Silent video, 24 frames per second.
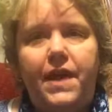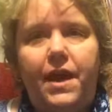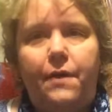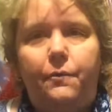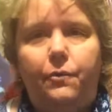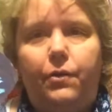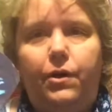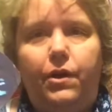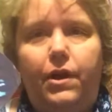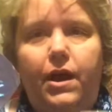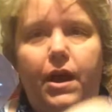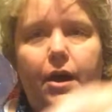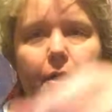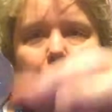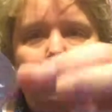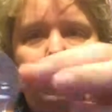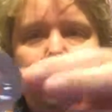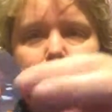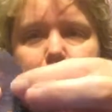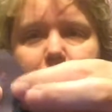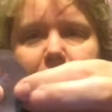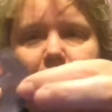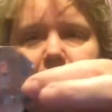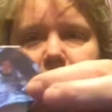that will help
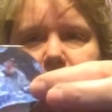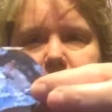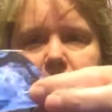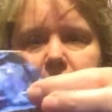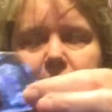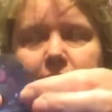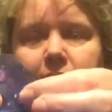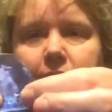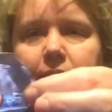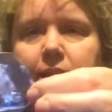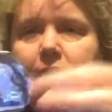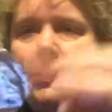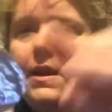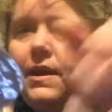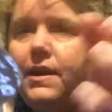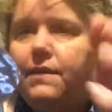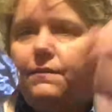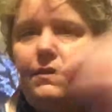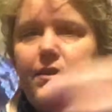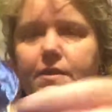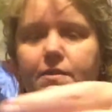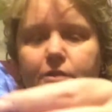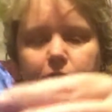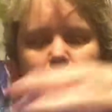them stick.
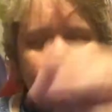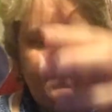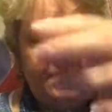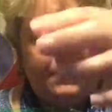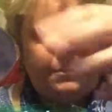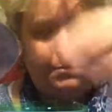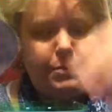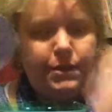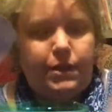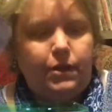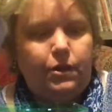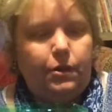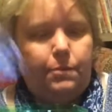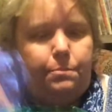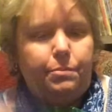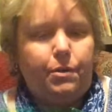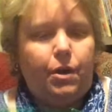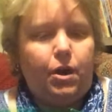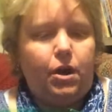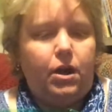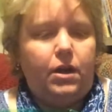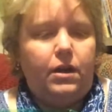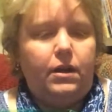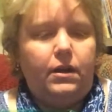If it starts to peel
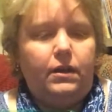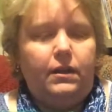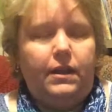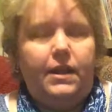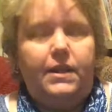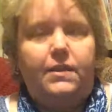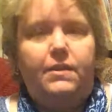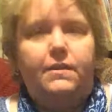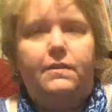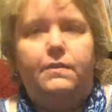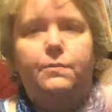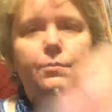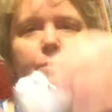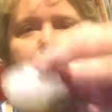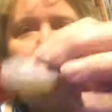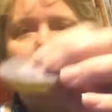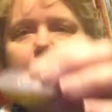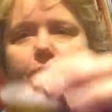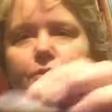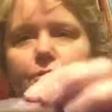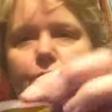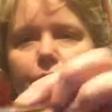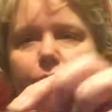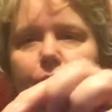apart, like this
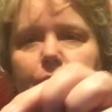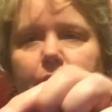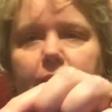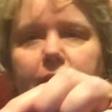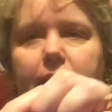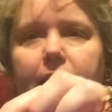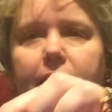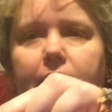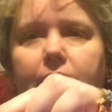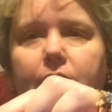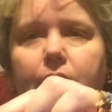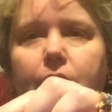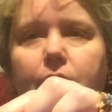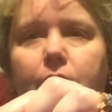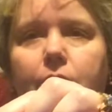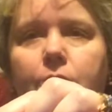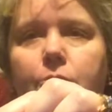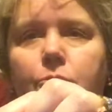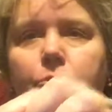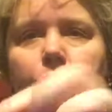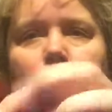one's doing right here,